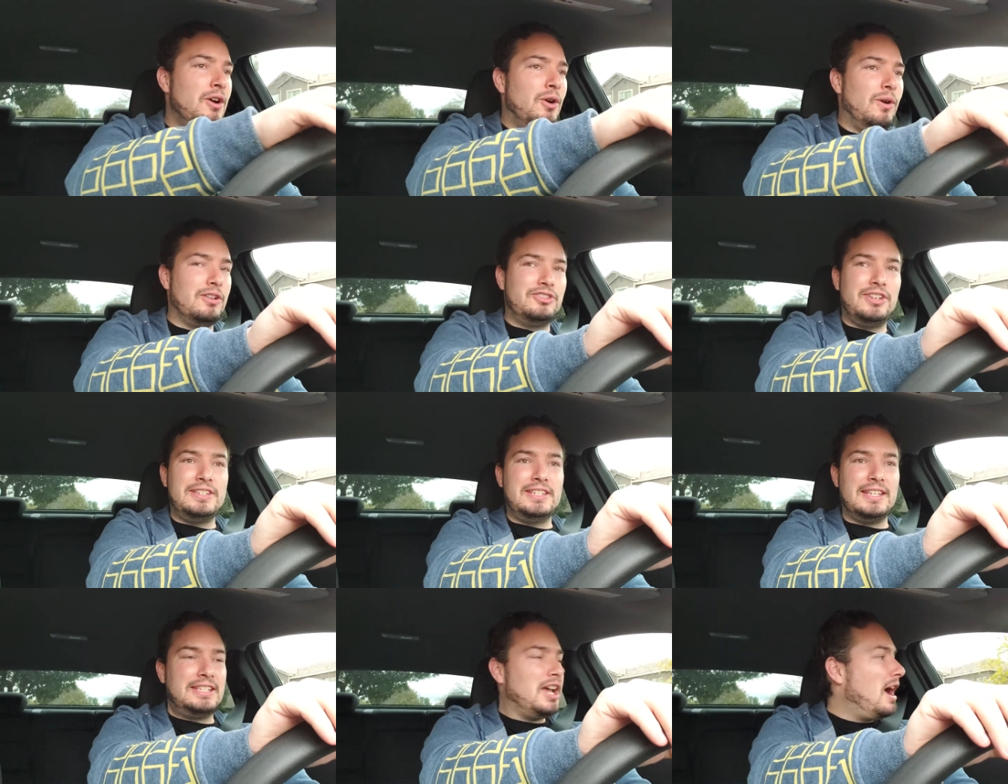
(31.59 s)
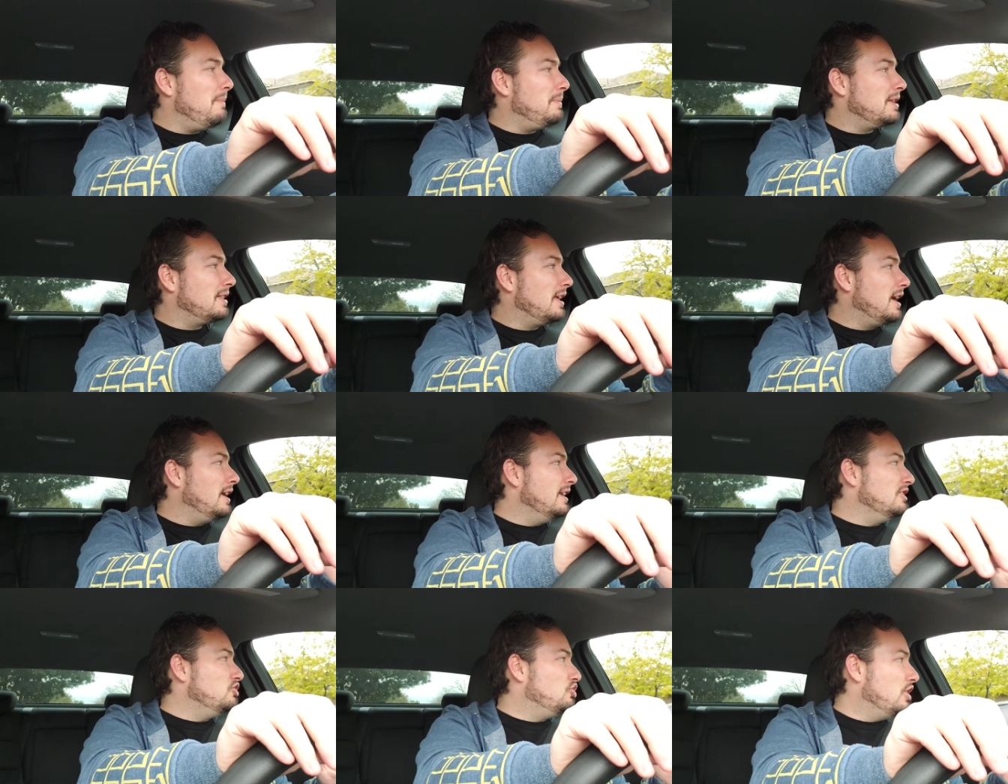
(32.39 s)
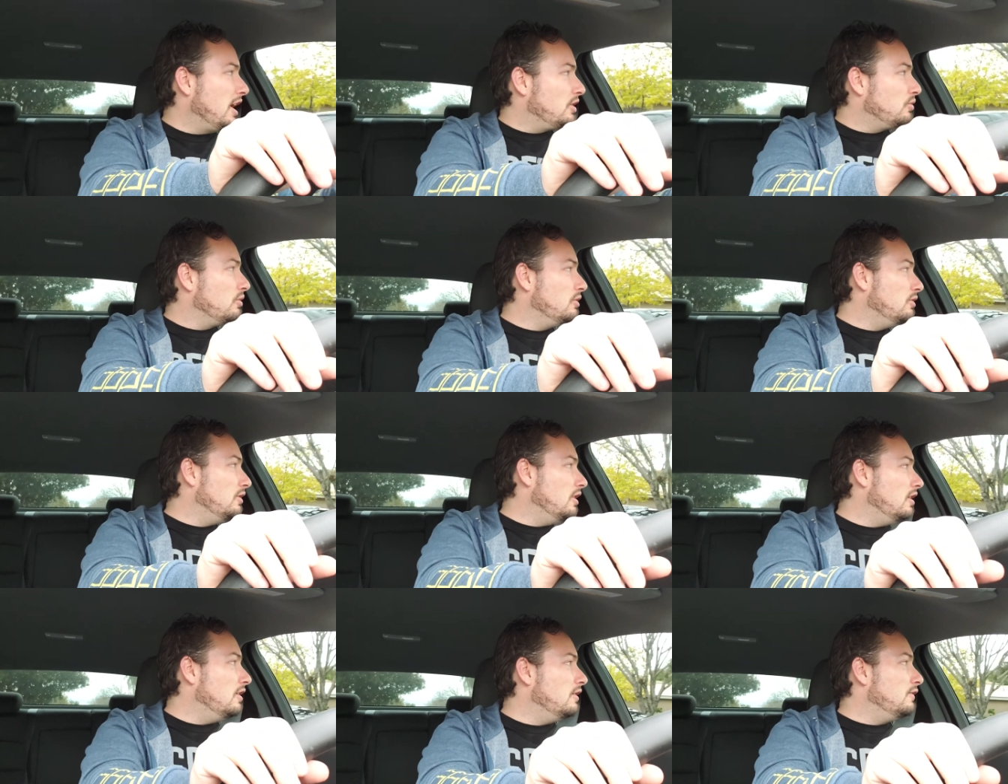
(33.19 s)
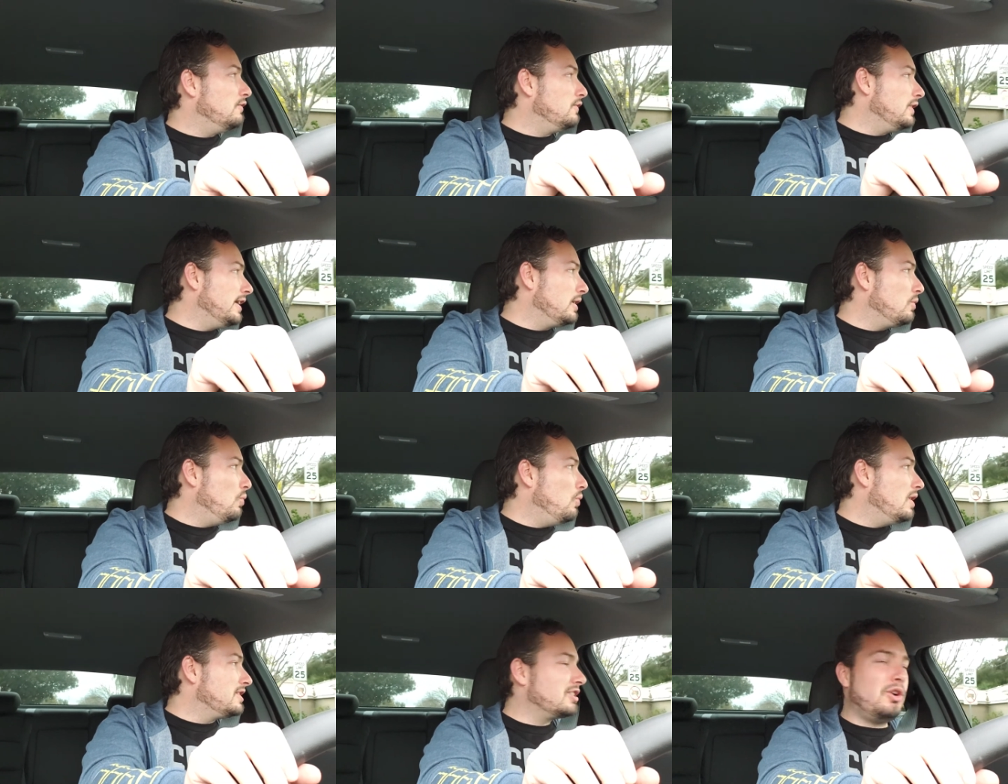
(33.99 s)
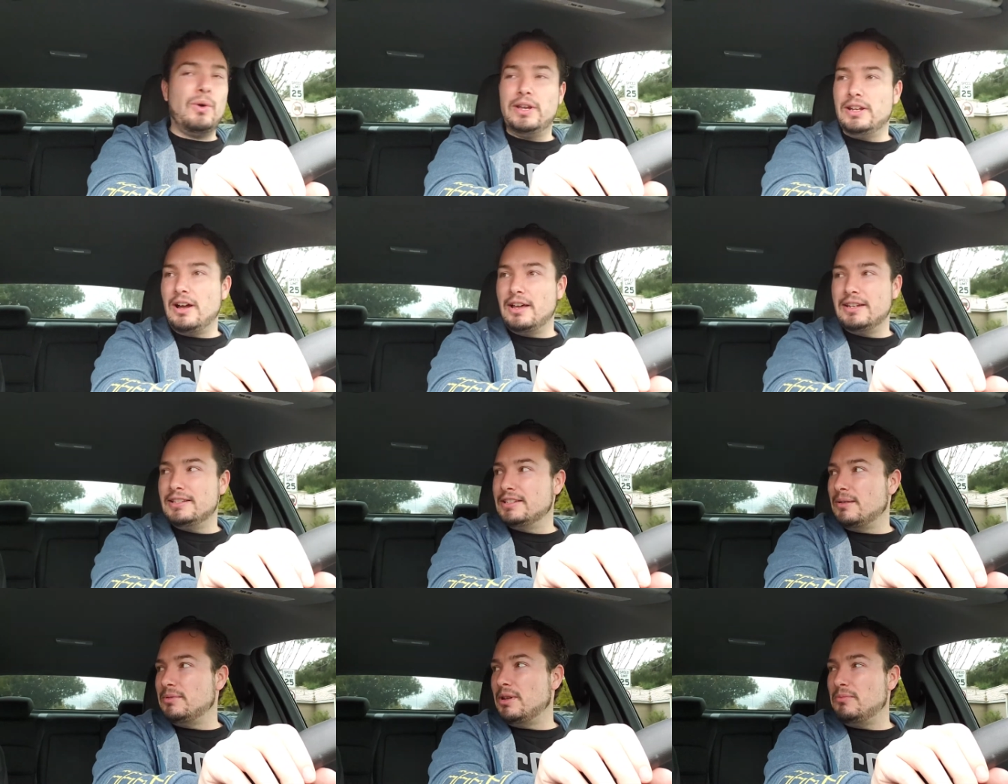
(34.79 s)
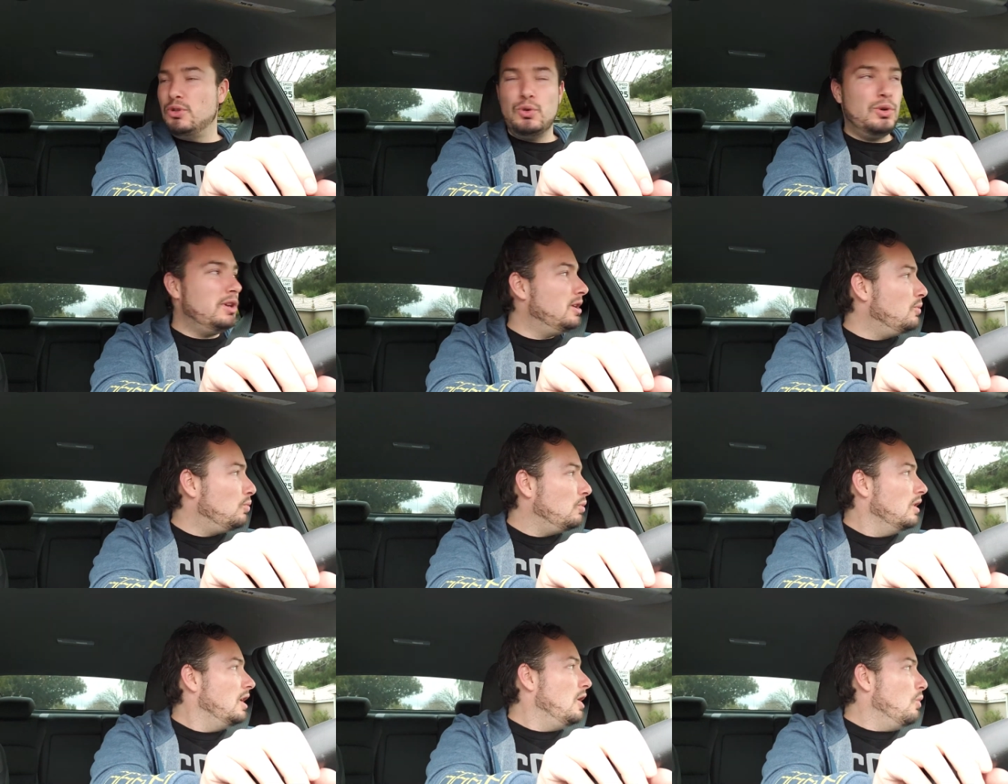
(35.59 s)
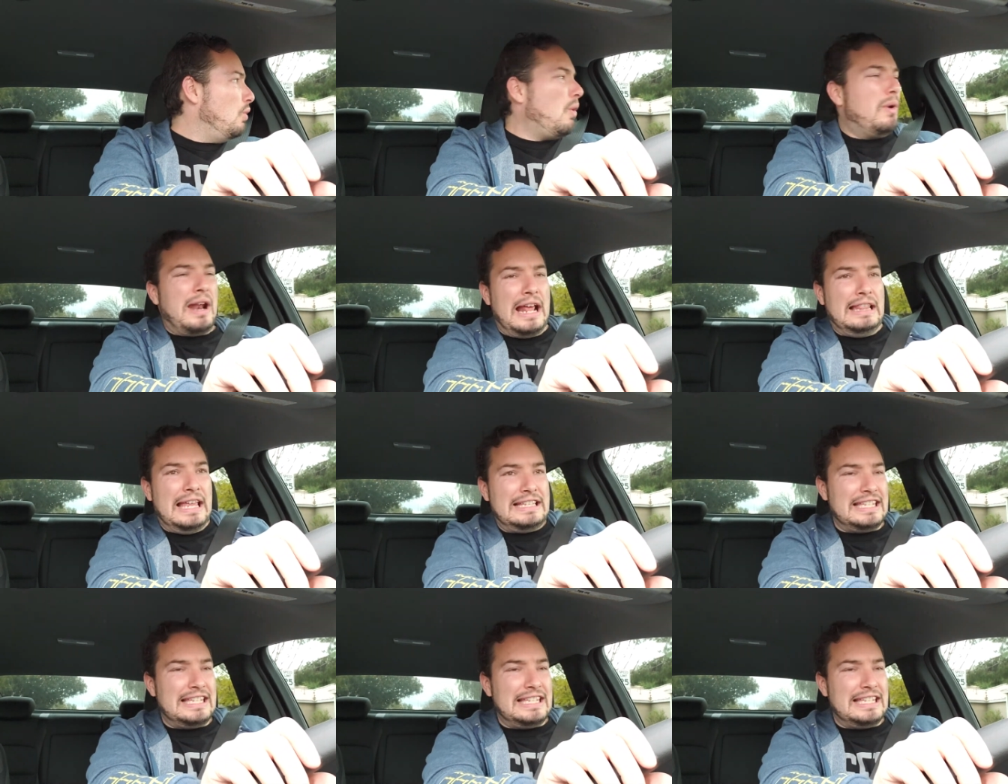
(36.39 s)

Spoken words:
or just a topic that in general of like what's going on in WWE and what would I like